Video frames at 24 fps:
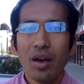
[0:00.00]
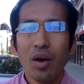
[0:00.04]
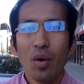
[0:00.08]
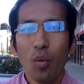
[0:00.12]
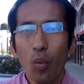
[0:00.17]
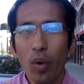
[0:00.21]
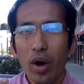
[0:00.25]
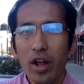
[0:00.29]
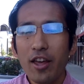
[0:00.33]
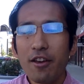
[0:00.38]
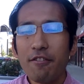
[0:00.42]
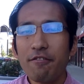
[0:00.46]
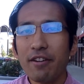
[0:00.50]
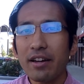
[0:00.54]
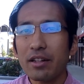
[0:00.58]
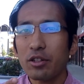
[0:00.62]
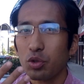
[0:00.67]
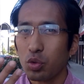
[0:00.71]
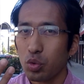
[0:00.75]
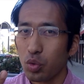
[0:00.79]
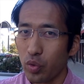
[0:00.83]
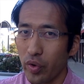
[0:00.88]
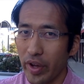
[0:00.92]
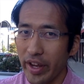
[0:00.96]
What I found
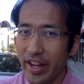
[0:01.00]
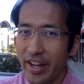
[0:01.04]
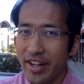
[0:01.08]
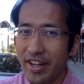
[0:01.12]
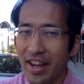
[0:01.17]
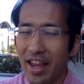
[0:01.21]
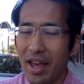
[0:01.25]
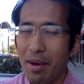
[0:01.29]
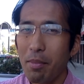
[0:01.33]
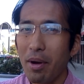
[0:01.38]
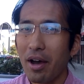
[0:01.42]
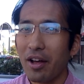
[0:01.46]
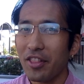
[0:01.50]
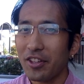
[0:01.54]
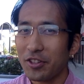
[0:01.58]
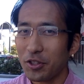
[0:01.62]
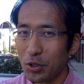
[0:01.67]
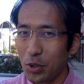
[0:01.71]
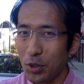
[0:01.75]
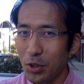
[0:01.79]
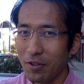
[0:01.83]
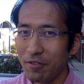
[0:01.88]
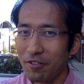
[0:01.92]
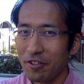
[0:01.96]
great about this
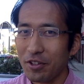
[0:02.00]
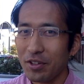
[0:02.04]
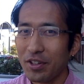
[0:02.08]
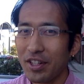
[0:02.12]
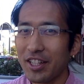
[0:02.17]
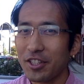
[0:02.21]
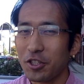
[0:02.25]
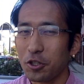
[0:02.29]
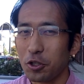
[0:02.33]
interview is